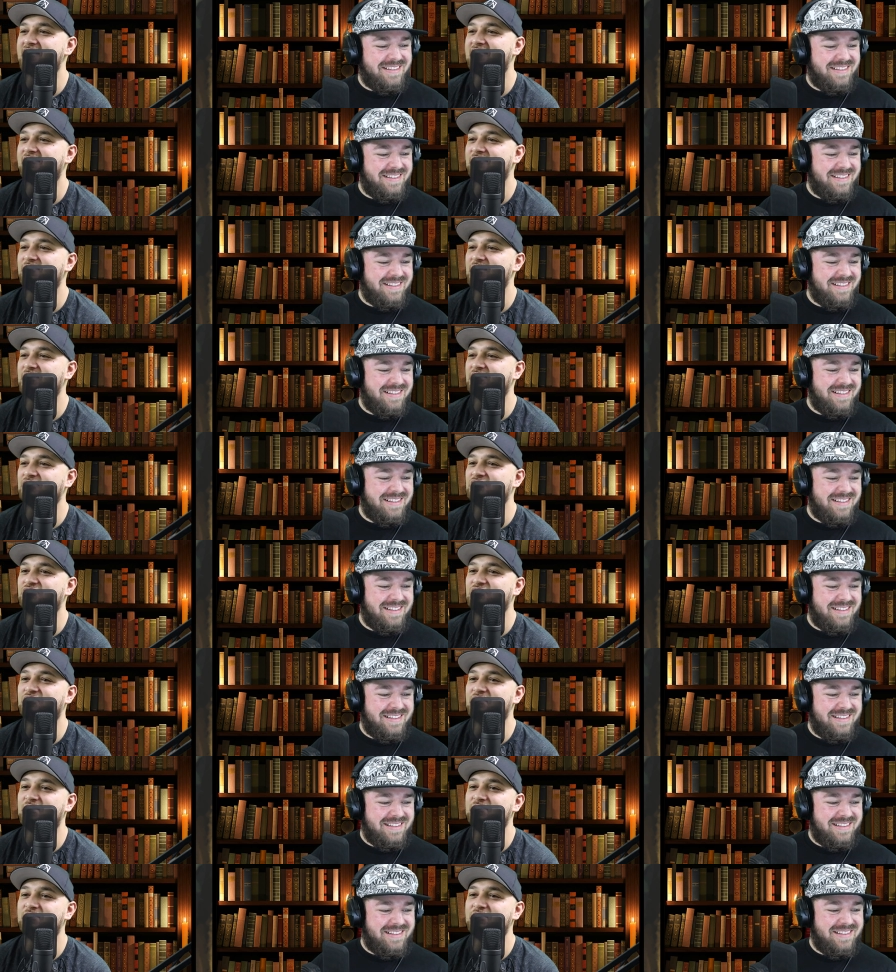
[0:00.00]

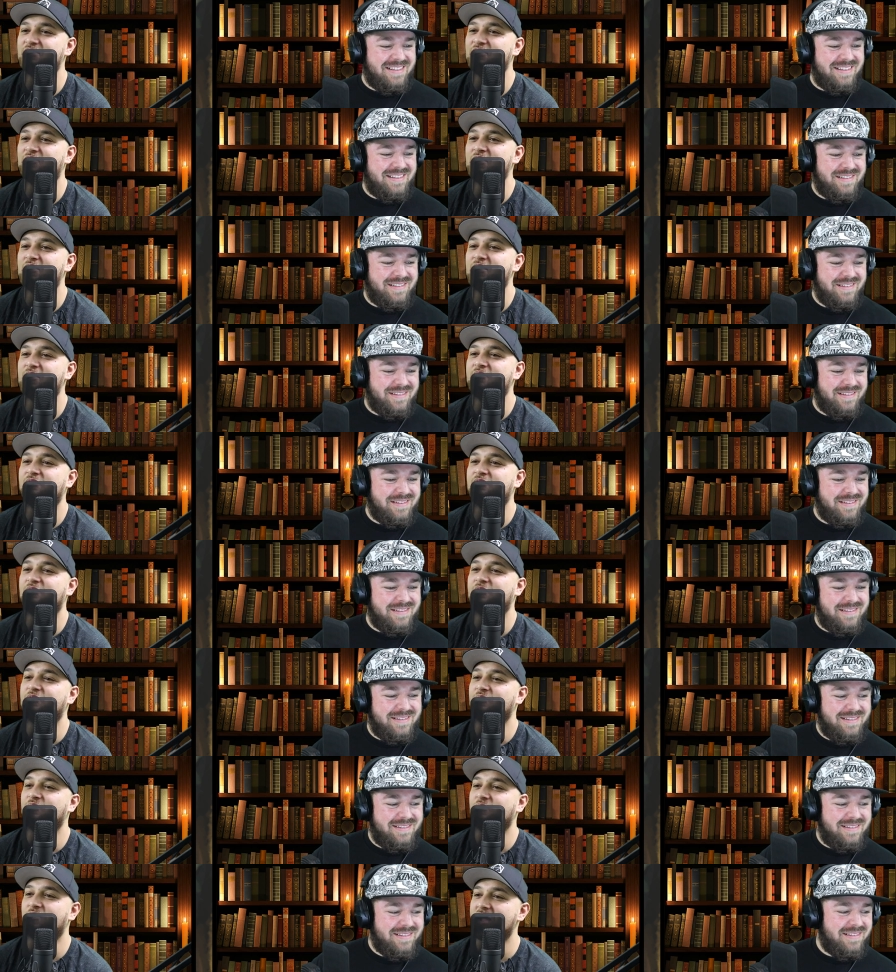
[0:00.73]
Speaker 1: aspect trim their
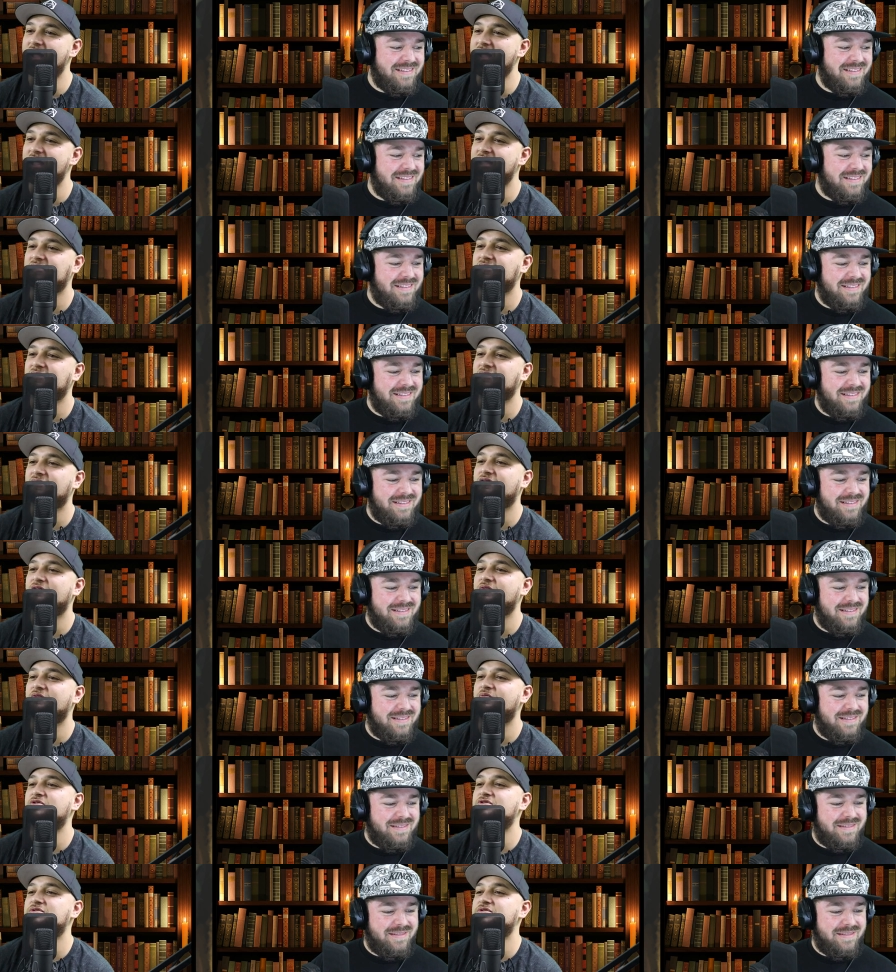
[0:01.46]
robes with white.
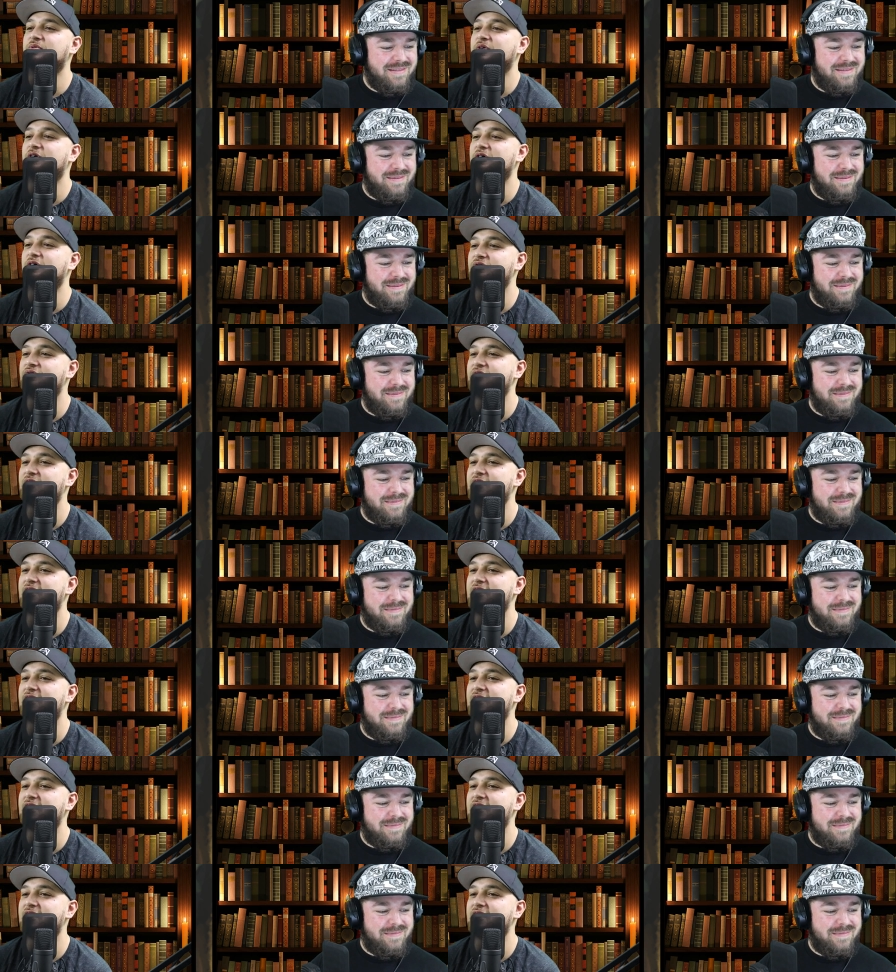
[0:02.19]
Those who worship earth